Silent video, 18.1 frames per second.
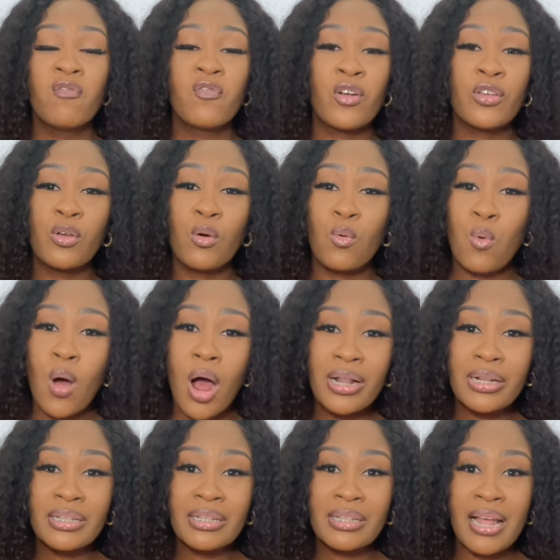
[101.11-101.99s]
For the
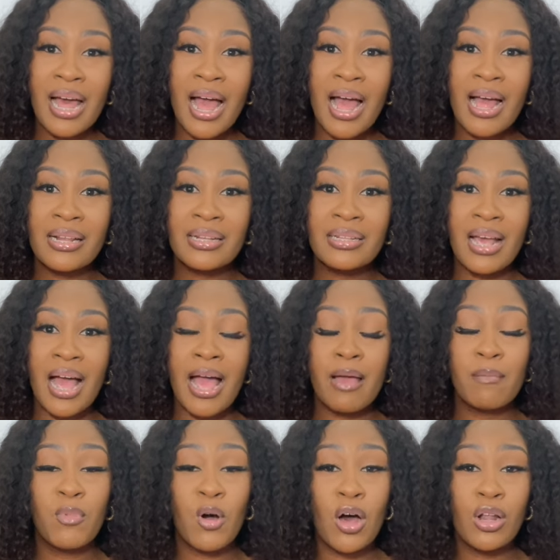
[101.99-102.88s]
ones that
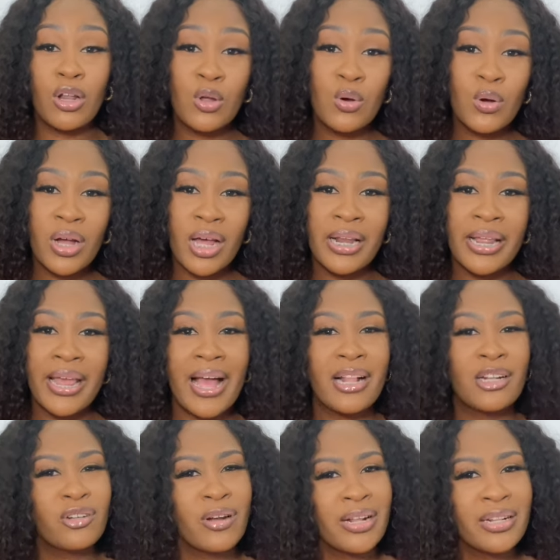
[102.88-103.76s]
I bought locally,
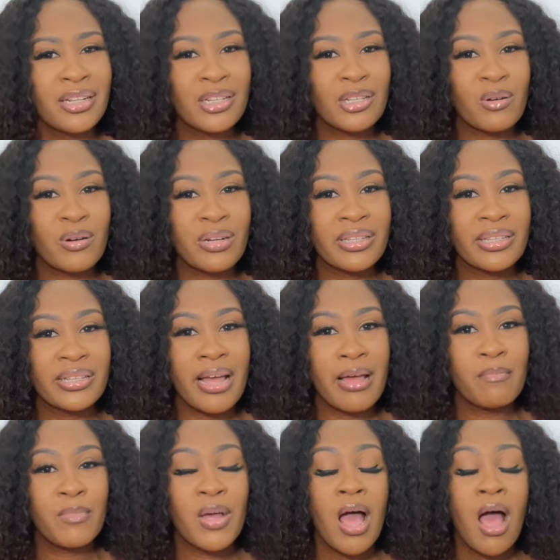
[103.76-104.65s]
I'll try to source
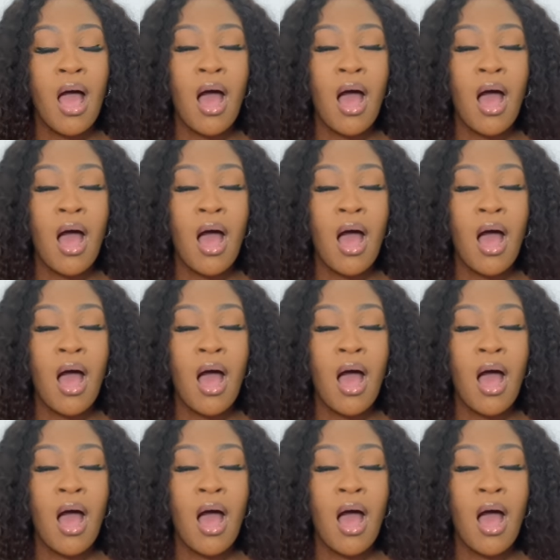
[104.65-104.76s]
them